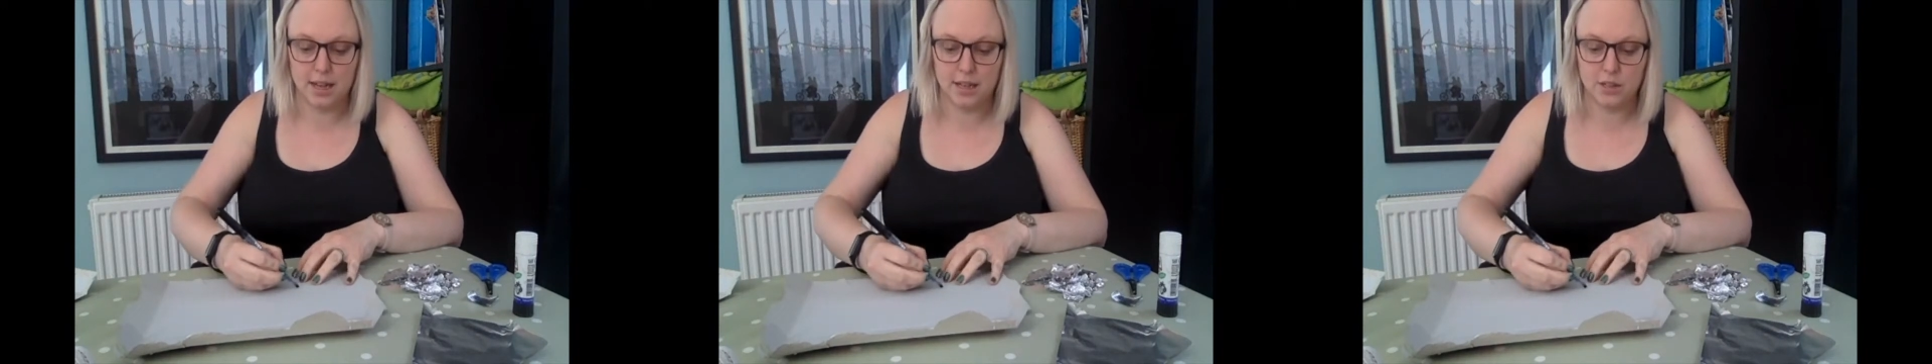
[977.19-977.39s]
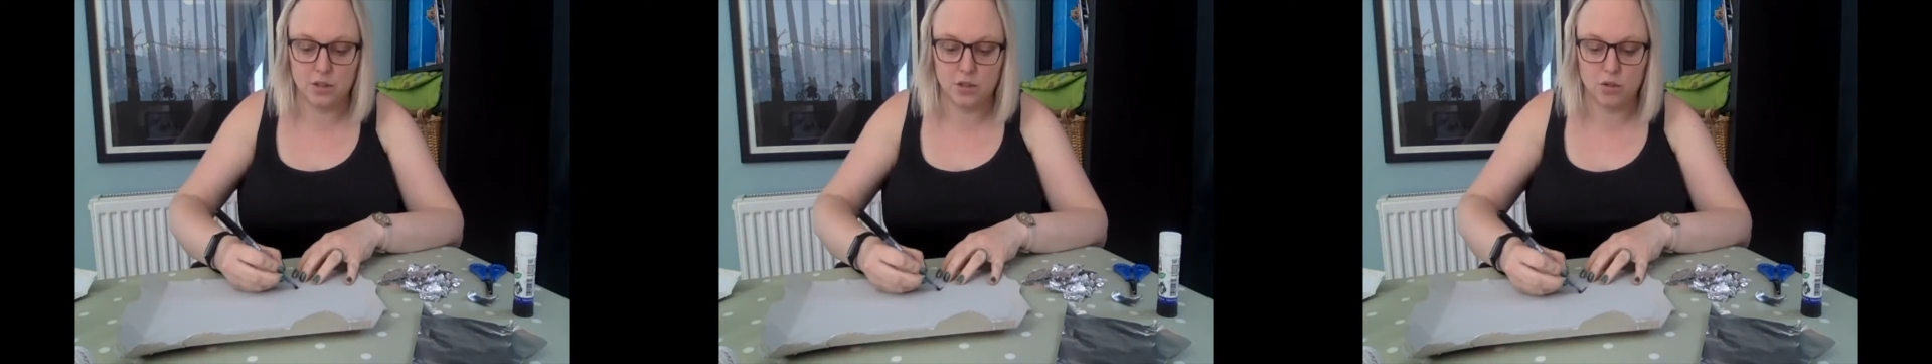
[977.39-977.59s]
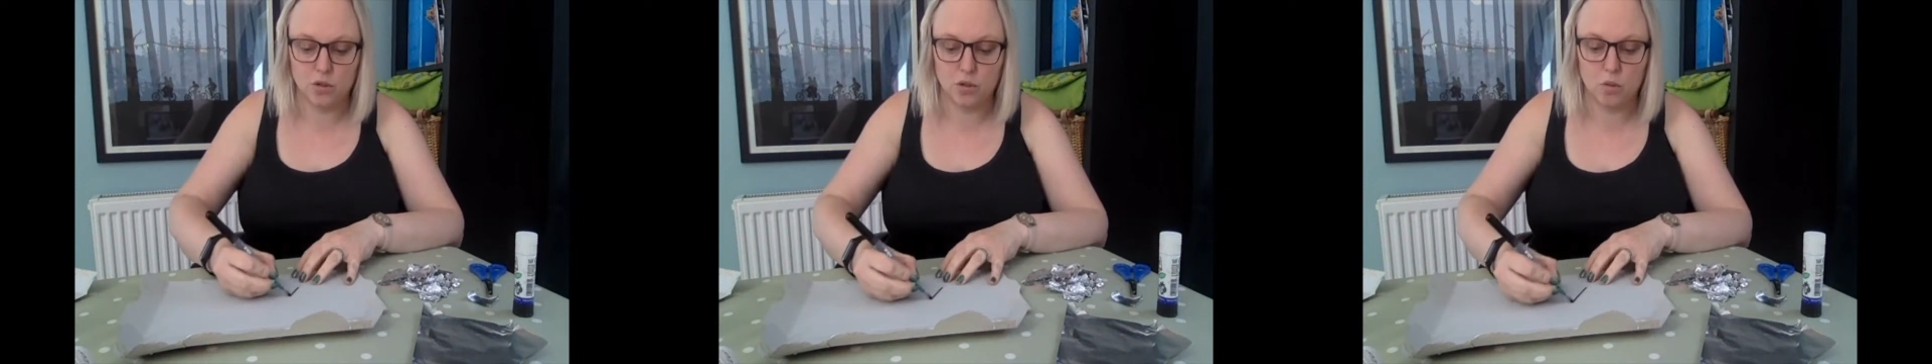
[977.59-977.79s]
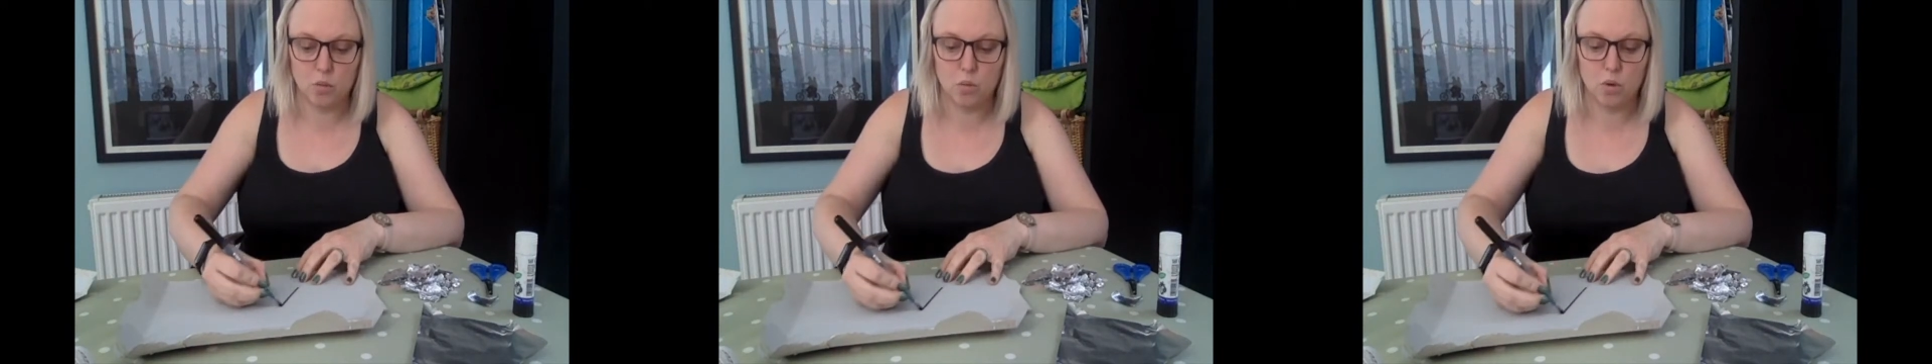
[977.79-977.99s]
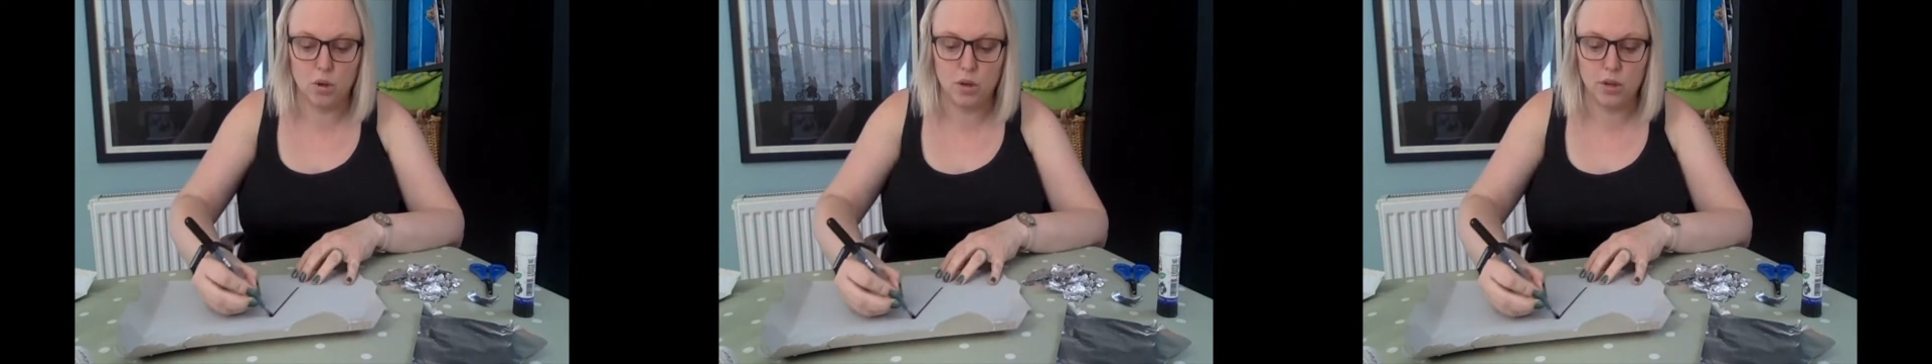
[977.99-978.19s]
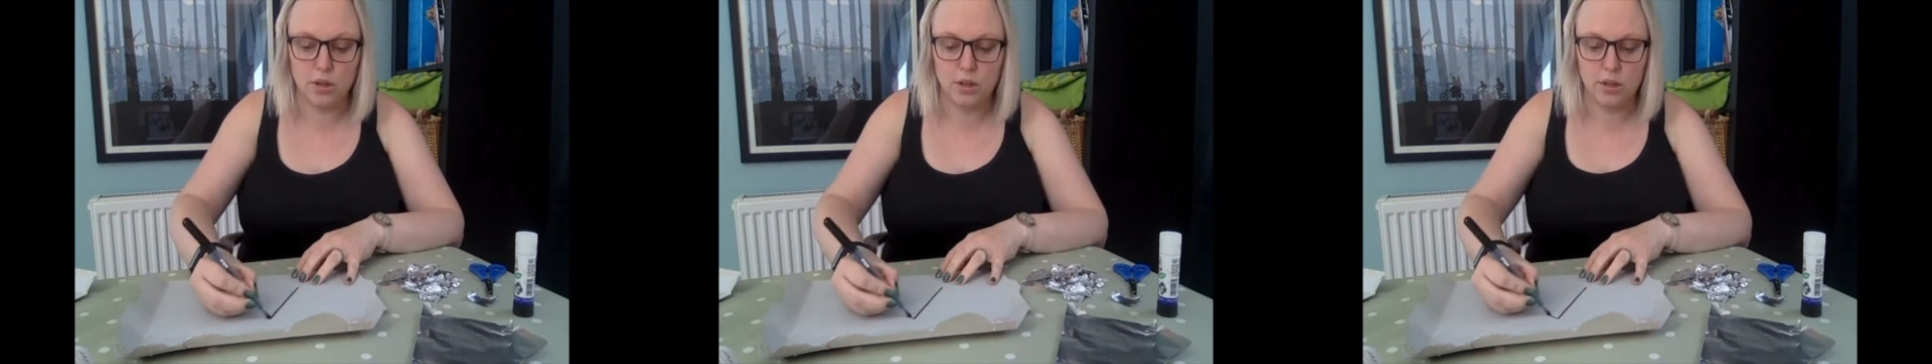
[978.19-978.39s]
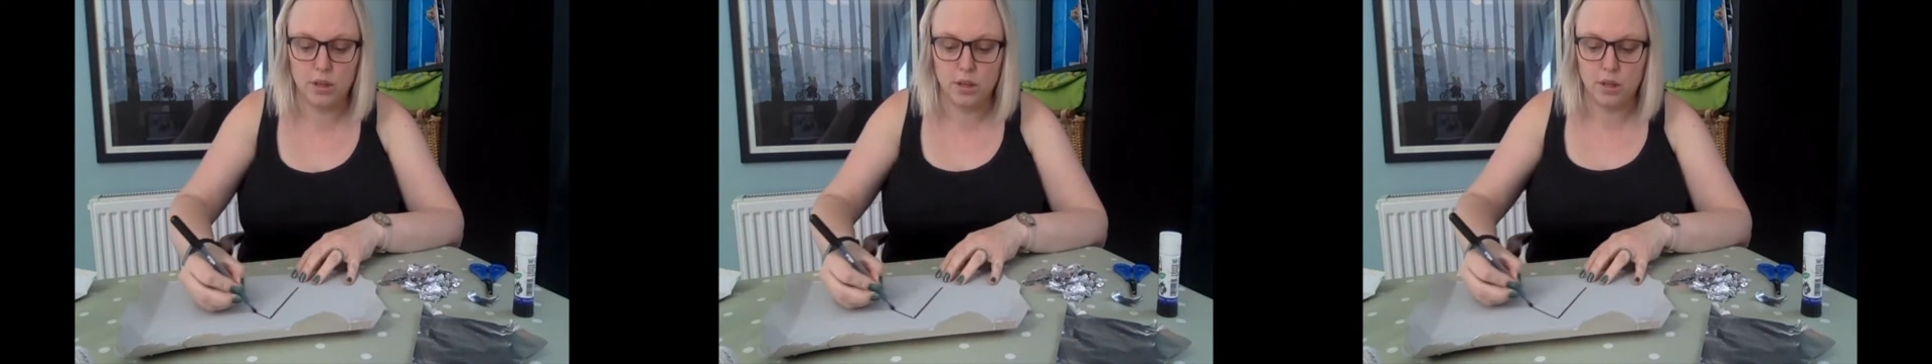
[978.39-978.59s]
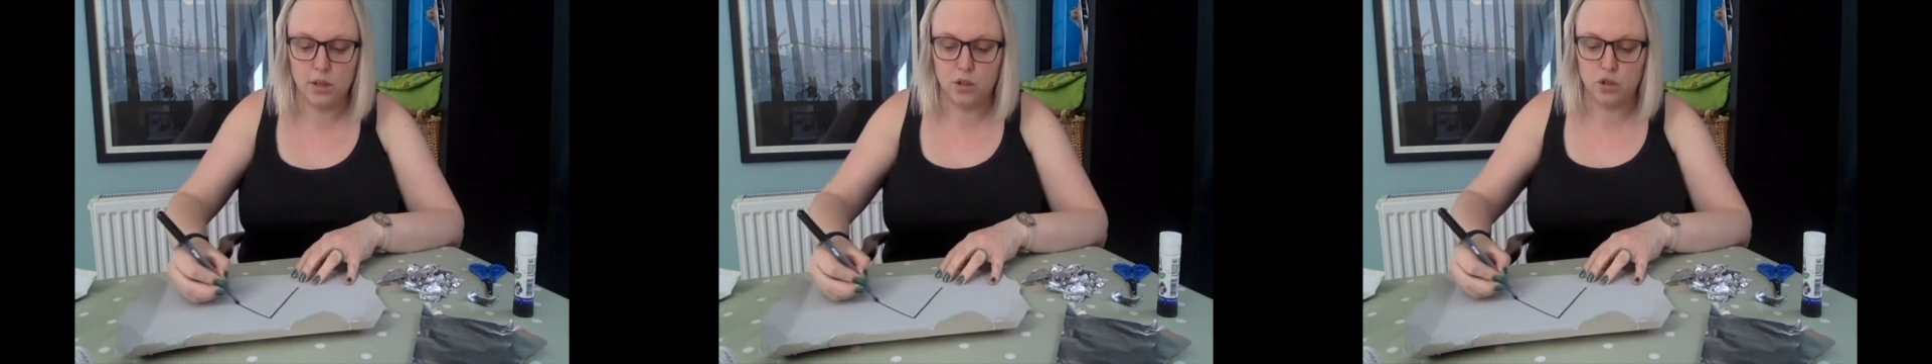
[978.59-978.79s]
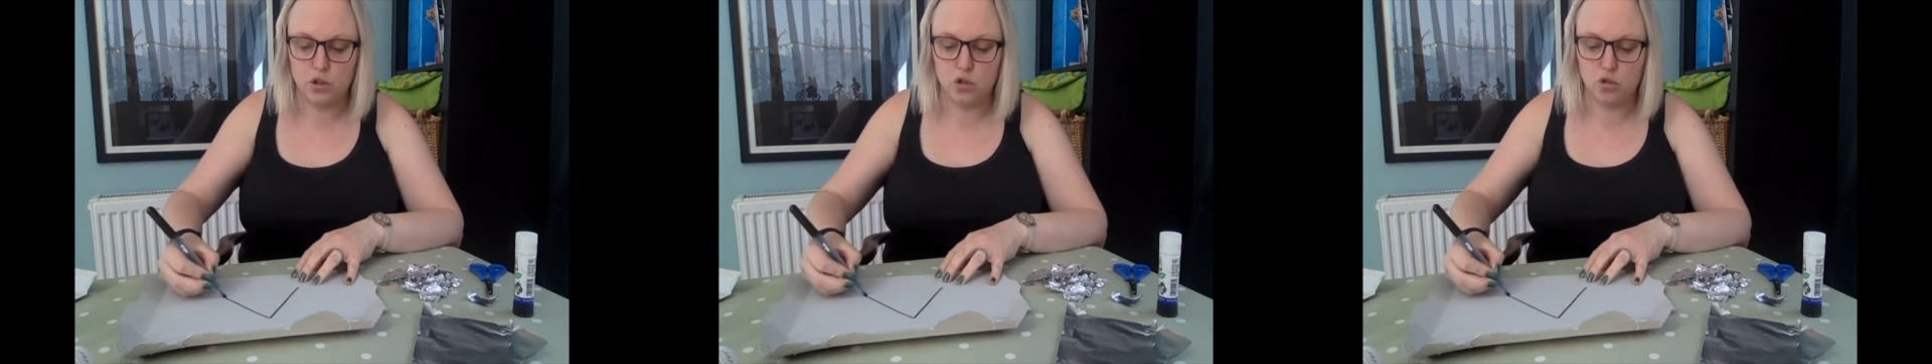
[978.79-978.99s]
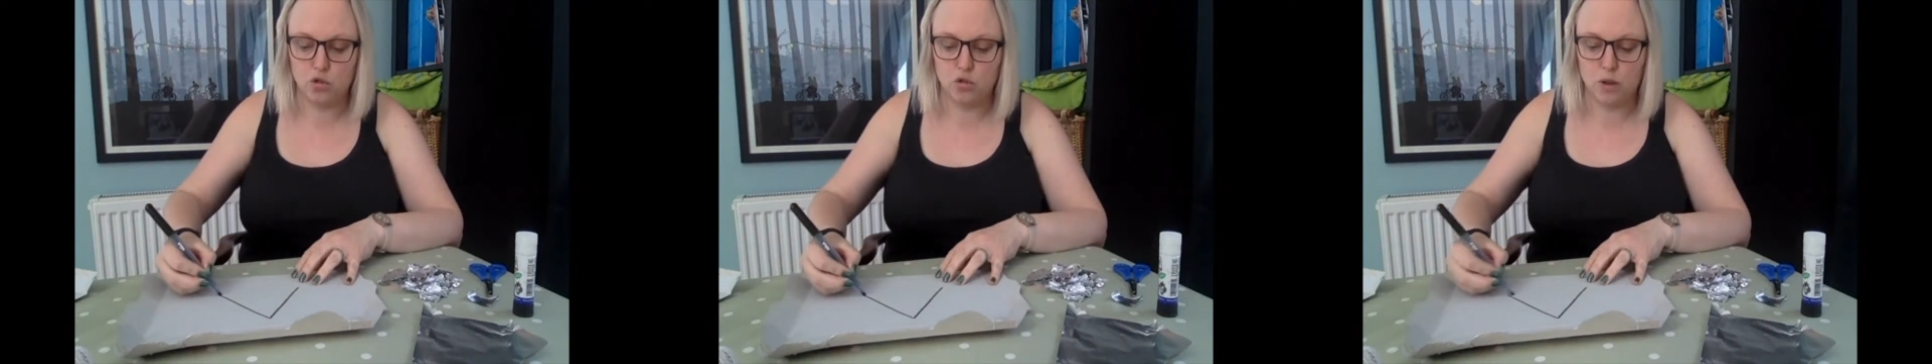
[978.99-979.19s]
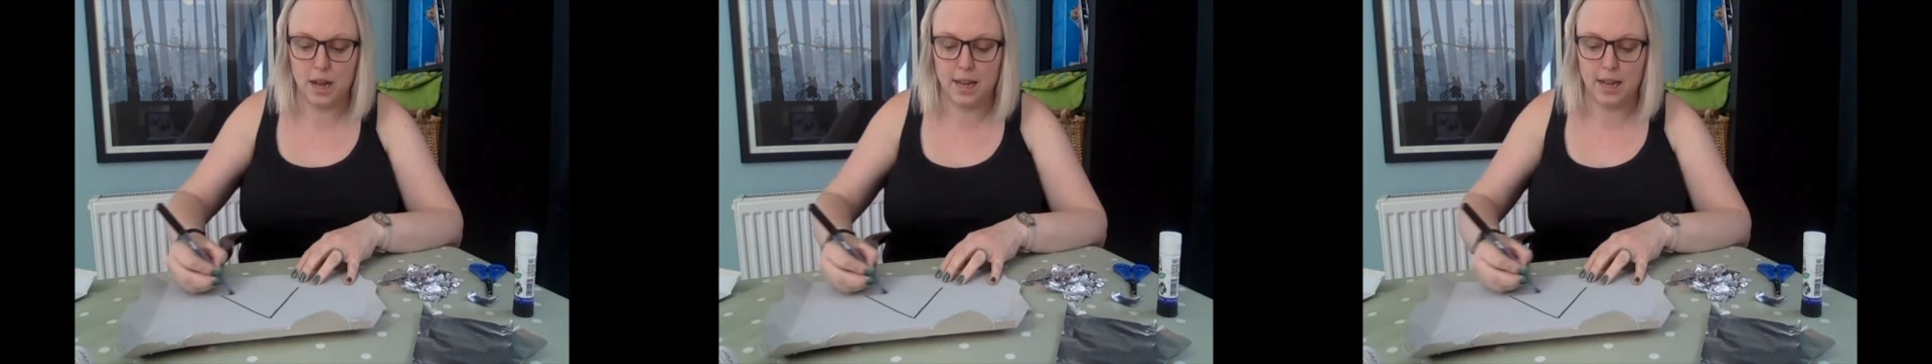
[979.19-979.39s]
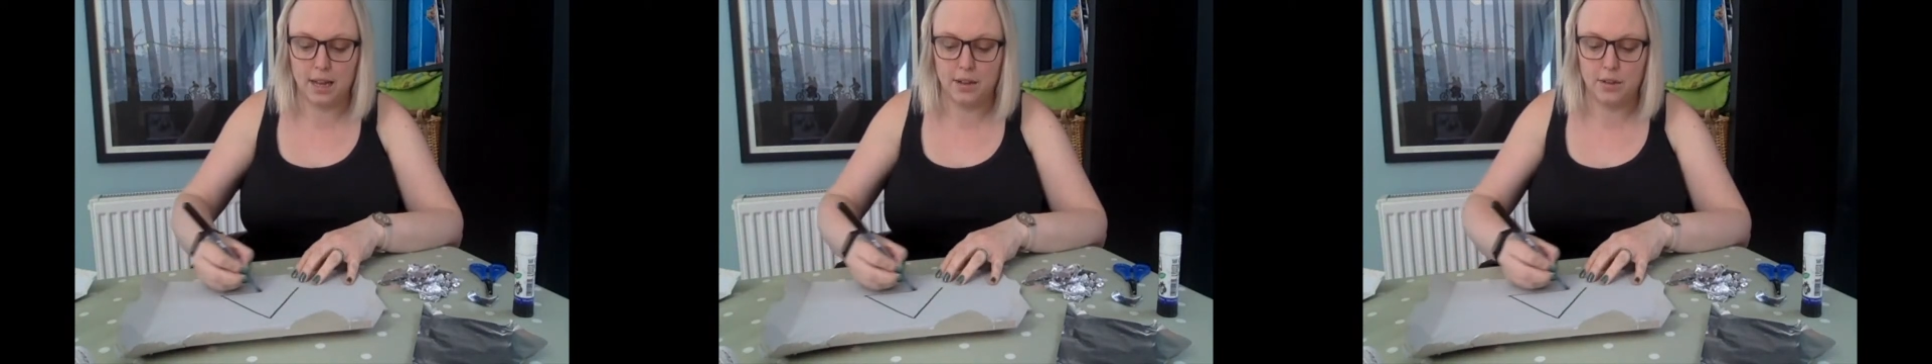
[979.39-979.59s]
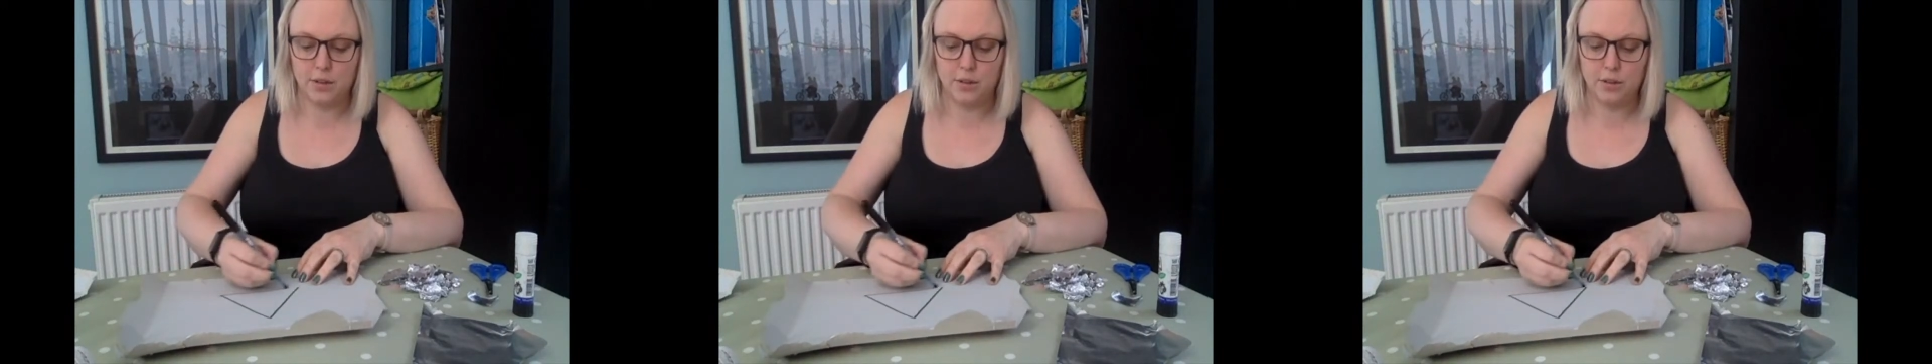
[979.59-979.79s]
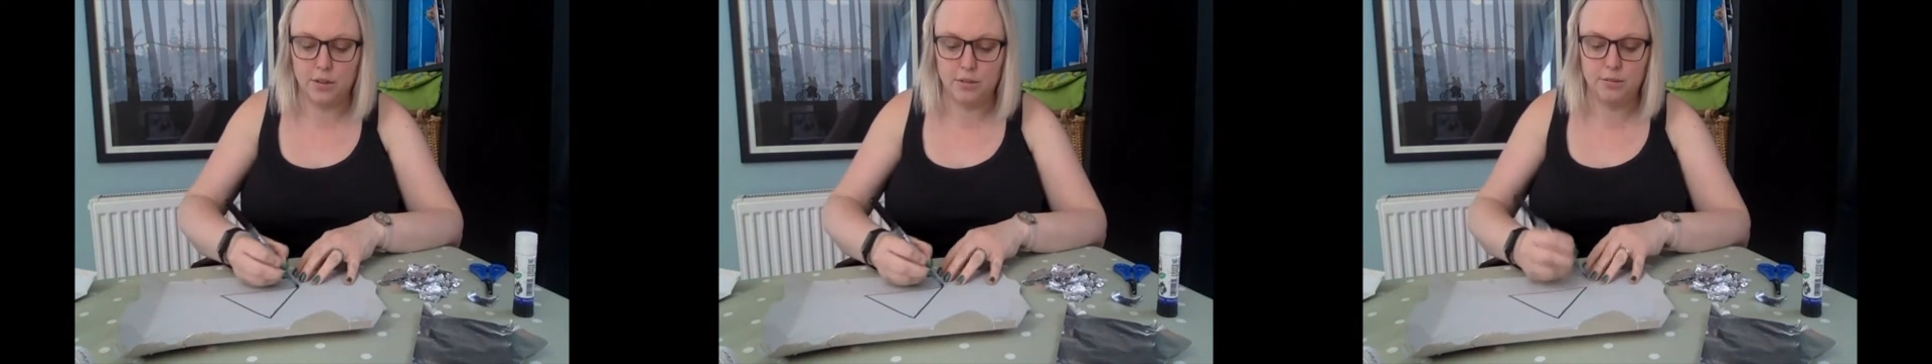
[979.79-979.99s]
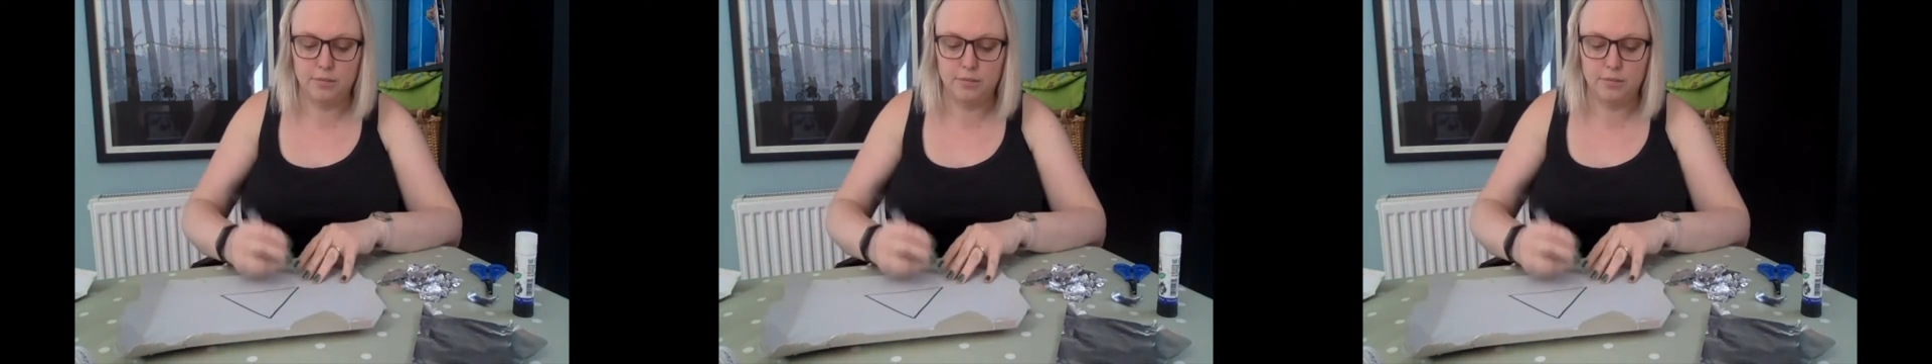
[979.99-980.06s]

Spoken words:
is to draw one triangle